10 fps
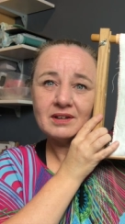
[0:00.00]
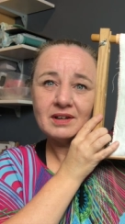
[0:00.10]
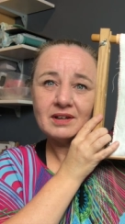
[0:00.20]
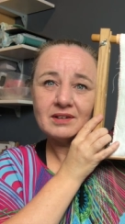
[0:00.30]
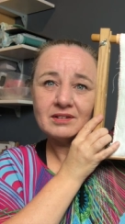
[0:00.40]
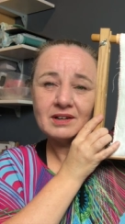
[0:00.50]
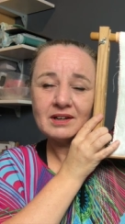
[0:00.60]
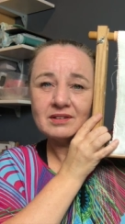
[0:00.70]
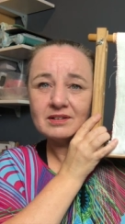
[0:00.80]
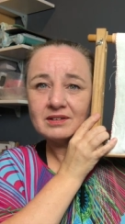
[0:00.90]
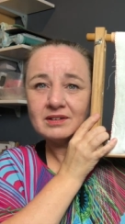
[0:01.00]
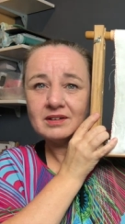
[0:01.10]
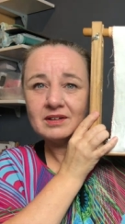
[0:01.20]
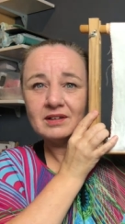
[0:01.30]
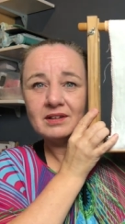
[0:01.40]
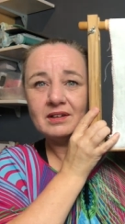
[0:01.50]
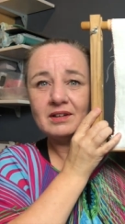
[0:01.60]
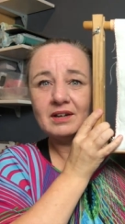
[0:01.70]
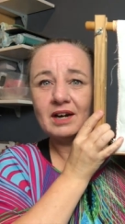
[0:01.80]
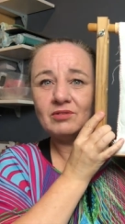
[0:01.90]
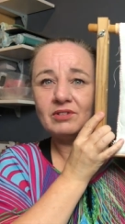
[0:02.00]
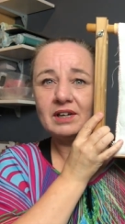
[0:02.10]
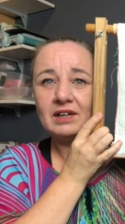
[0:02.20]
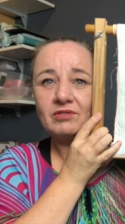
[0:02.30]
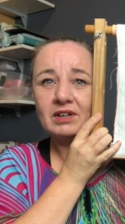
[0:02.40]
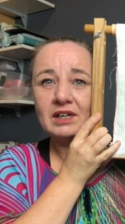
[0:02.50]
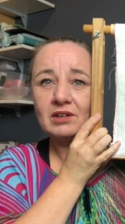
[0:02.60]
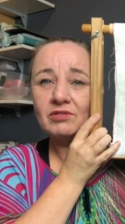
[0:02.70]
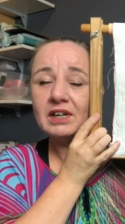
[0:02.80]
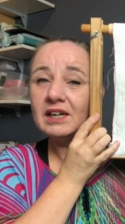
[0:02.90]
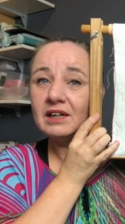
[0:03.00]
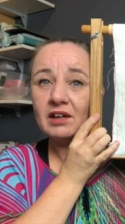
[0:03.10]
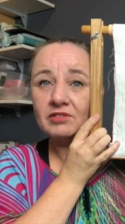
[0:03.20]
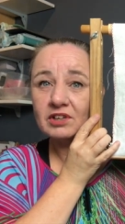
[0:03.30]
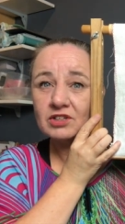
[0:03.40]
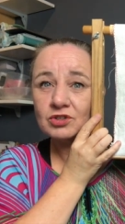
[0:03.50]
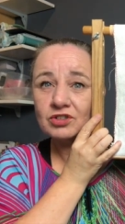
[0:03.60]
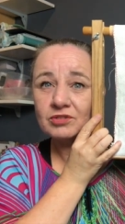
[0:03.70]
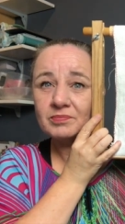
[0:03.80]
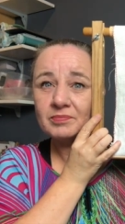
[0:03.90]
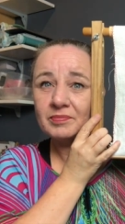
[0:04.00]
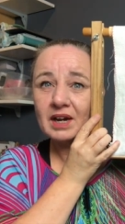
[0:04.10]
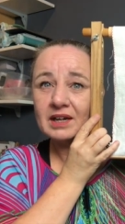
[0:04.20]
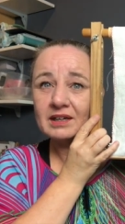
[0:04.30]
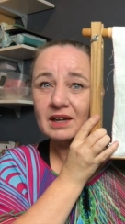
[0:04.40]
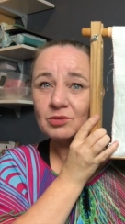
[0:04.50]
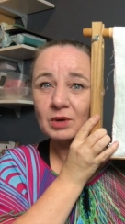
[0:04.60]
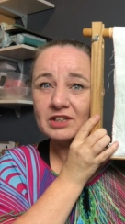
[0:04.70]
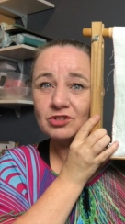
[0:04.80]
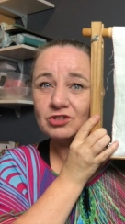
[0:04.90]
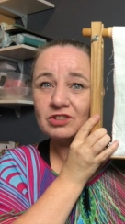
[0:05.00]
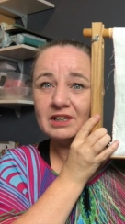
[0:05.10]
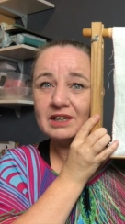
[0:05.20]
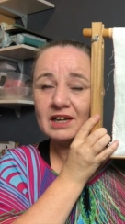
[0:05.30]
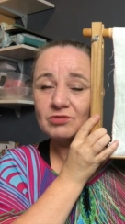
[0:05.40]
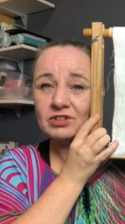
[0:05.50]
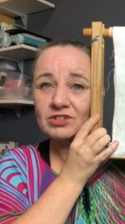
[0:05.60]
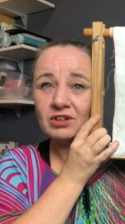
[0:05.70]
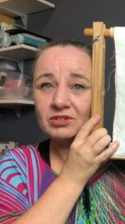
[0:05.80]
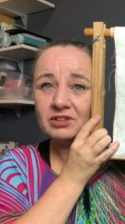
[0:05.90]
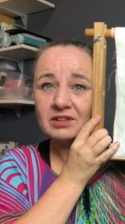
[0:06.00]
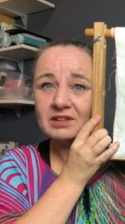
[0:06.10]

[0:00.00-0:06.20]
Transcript: And yeah, I really, really, really love this. I can't wait to see the end result.